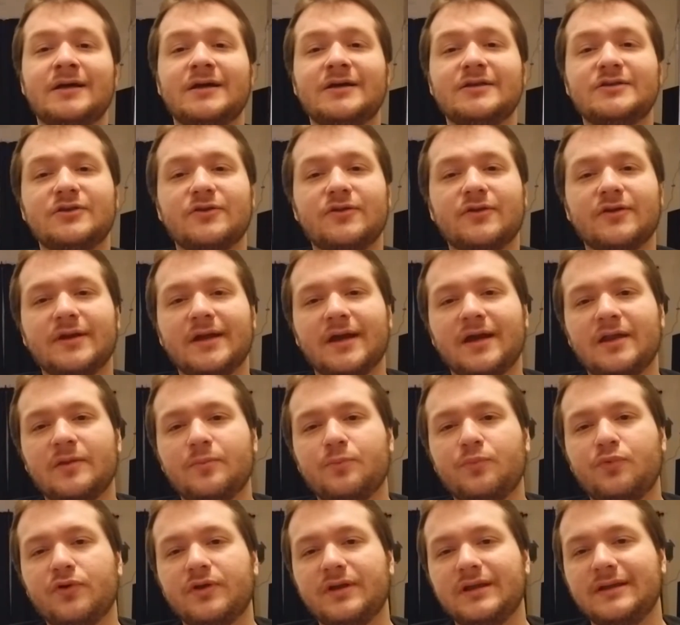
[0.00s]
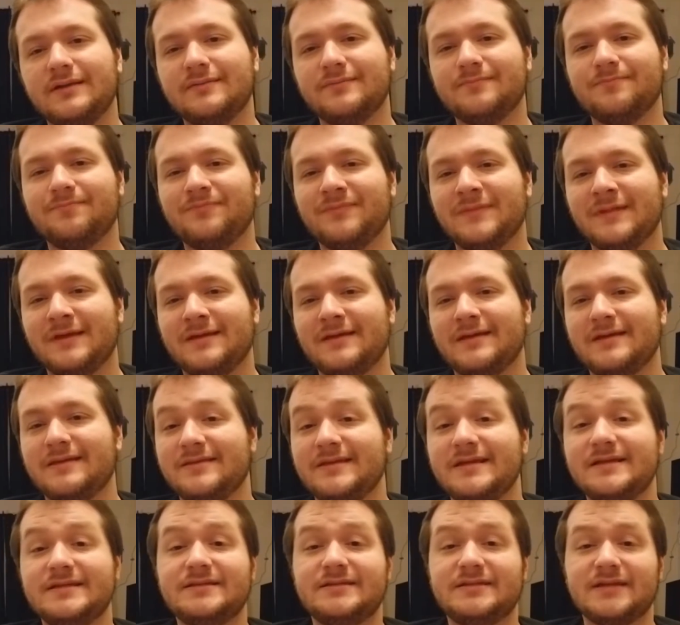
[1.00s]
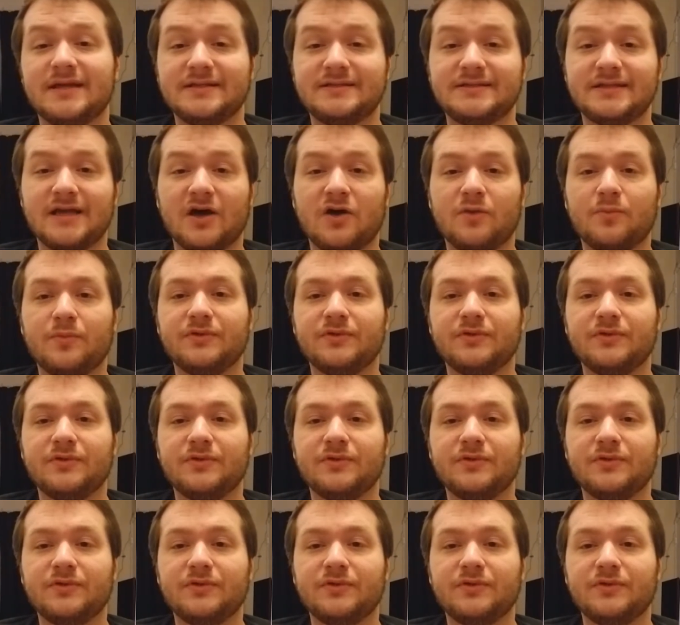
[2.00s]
So they're kind of putting these sets out,